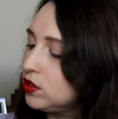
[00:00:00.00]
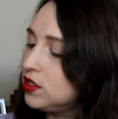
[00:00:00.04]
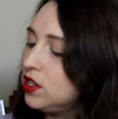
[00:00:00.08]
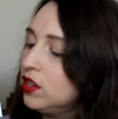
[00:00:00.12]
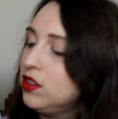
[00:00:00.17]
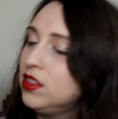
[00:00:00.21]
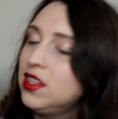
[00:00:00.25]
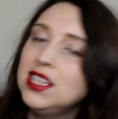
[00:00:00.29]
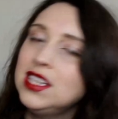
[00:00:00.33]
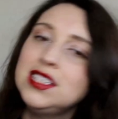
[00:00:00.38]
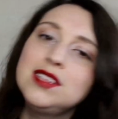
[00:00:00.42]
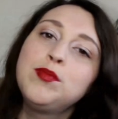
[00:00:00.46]
So
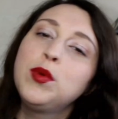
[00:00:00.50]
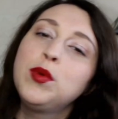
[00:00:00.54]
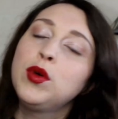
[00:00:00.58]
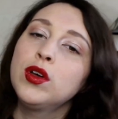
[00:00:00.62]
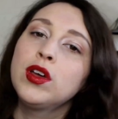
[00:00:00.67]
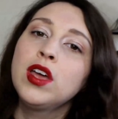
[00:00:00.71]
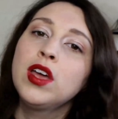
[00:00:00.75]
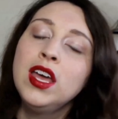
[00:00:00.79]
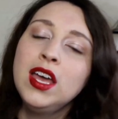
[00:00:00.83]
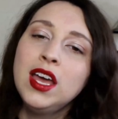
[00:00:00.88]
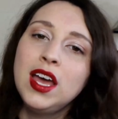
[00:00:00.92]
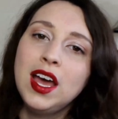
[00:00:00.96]
this
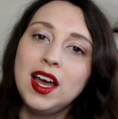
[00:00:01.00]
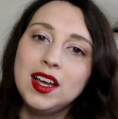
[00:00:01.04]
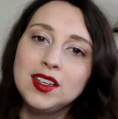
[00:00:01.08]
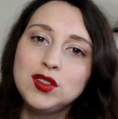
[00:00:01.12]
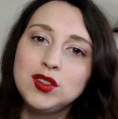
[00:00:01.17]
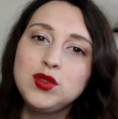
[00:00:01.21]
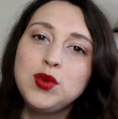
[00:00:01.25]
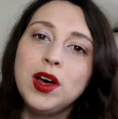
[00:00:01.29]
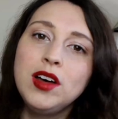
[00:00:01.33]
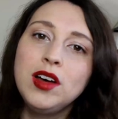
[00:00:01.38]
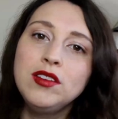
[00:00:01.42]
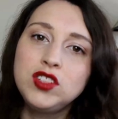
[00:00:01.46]
book
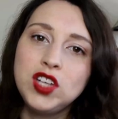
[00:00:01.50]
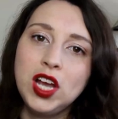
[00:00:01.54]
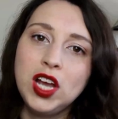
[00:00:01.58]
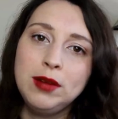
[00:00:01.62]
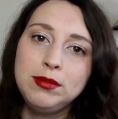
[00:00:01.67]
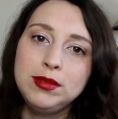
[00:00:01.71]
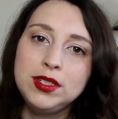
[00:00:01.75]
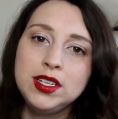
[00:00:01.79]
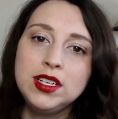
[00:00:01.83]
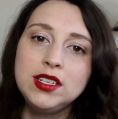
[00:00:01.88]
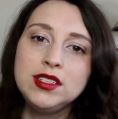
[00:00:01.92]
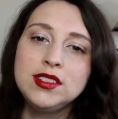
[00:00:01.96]
has 12
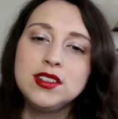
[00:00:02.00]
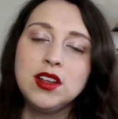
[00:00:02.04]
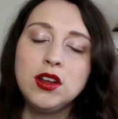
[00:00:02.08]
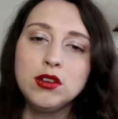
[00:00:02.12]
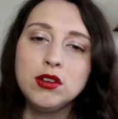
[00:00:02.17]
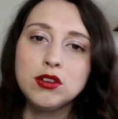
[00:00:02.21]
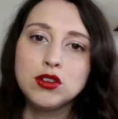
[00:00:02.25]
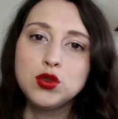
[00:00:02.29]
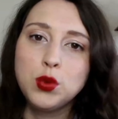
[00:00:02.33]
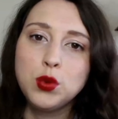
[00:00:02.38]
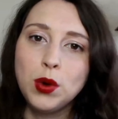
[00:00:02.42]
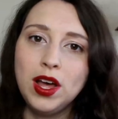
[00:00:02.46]
chapters
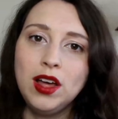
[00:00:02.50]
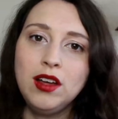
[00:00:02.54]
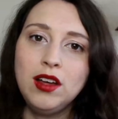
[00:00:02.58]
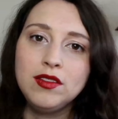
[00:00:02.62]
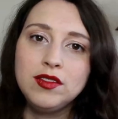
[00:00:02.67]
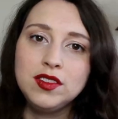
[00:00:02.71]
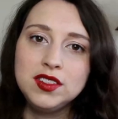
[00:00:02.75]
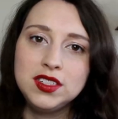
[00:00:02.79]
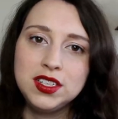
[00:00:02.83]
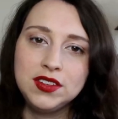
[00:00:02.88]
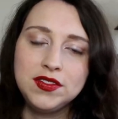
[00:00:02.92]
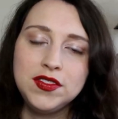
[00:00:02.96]
on
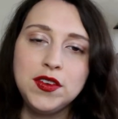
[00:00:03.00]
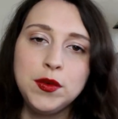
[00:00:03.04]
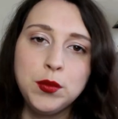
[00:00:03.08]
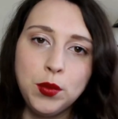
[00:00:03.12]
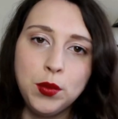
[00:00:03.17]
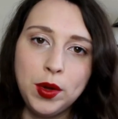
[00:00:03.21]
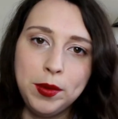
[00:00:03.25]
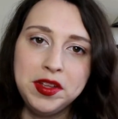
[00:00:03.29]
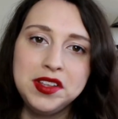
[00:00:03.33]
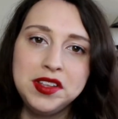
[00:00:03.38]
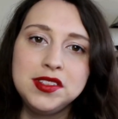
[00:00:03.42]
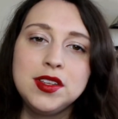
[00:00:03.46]
12 different
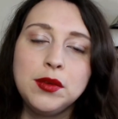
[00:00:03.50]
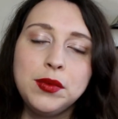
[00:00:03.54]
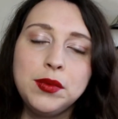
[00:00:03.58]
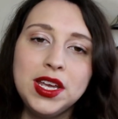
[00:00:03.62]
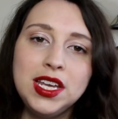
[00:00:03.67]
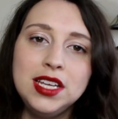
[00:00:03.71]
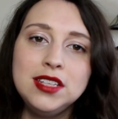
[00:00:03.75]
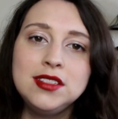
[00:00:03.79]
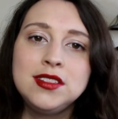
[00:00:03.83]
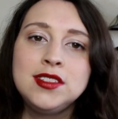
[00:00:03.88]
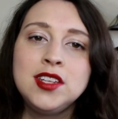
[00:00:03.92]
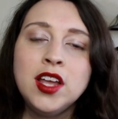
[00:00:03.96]
women. So
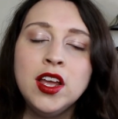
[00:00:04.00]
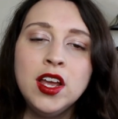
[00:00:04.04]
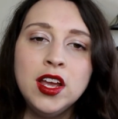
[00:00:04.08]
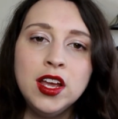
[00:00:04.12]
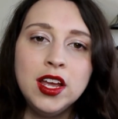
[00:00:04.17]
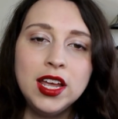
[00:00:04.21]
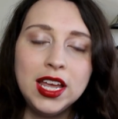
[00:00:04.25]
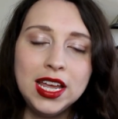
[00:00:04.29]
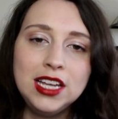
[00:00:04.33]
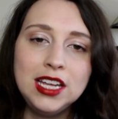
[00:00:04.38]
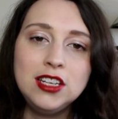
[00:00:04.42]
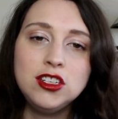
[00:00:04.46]

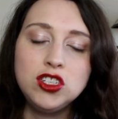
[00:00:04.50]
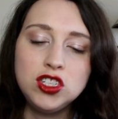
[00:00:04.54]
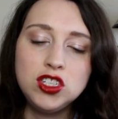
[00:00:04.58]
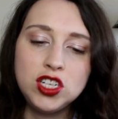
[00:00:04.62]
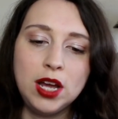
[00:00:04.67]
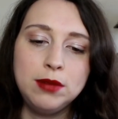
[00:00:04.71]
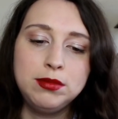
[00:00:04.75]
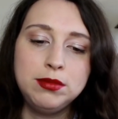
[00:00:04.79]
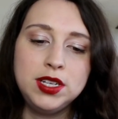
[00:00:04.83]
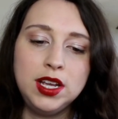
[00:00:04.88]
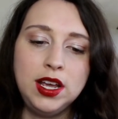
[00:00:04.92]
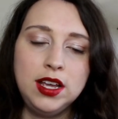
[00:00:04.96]
each
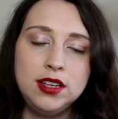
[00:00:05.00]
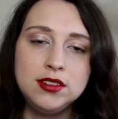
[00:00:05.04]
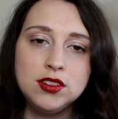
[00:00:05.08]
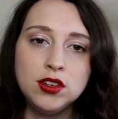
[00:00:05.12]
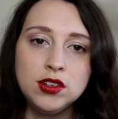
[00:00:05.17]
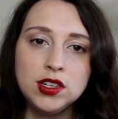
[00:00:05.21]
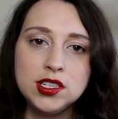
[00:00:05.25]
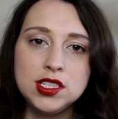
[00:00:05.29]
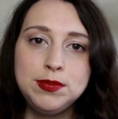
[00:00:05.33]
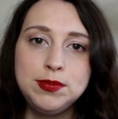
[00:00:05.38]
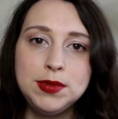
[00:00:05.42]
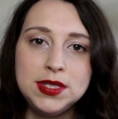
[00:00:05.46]
chapter is
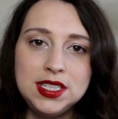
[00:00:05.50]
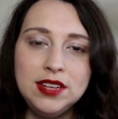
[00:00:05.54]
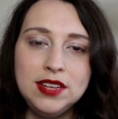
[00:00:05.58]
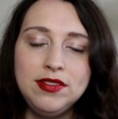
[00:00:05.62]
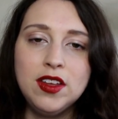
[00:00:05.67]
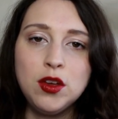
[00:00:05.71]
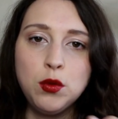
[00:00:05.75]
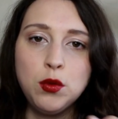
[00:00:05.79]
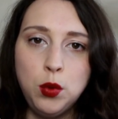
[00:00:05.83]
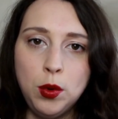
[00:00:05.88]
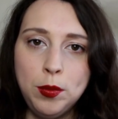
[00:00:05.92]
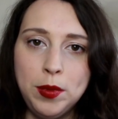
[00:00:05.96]
on a
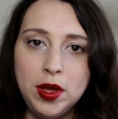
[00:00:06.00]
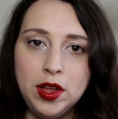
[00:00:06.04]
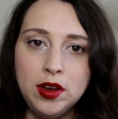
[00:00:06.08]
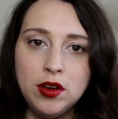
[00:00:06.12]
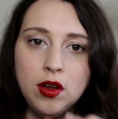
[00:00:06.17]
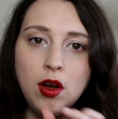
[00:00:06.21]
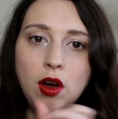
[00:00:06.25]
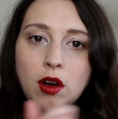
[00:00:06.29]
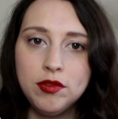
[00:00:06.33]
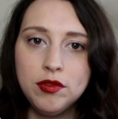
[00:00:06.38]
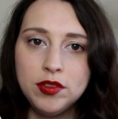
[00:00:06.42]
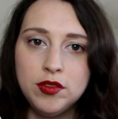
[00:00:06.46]
specific
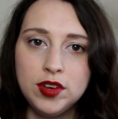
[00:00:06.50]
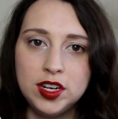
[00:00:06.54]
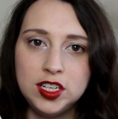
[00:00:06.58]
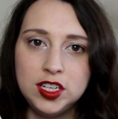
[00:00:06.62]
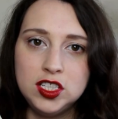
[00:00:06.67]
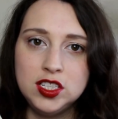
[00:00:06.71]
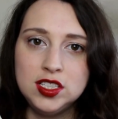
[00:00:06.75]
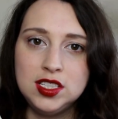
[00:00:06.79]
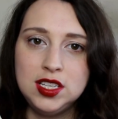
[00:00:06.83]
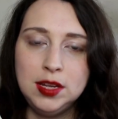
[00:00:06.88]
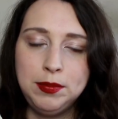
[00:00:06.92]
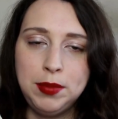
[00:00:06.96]
woman of the
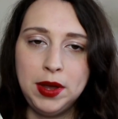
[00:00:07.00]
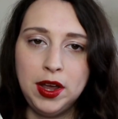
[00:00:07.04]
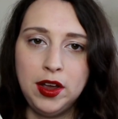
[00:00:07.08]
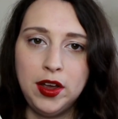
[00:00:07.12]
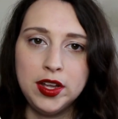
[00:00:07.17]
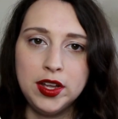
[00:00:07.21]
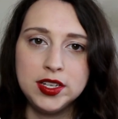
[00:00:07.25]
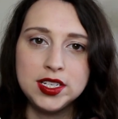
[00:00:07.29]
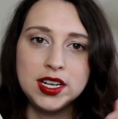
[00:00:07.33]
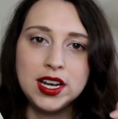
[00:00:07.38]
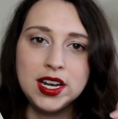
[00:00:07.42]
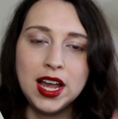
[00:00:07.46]
Regency
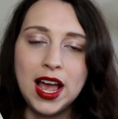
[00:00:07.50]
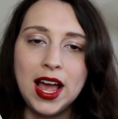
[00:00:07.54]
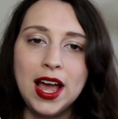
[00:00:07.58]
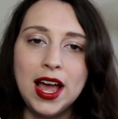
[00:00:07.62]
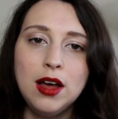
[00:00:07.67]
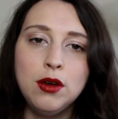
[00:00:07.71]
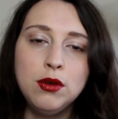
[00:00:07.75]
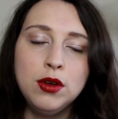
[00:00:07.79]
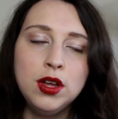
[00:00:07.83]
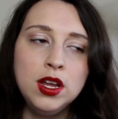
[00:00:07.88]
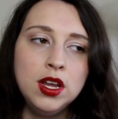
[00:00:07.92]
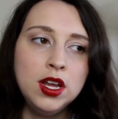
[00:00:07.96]
period and
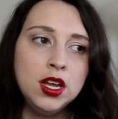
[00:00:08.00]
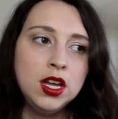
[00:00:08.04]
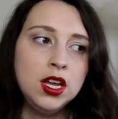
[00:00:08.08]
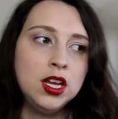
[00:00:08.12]
how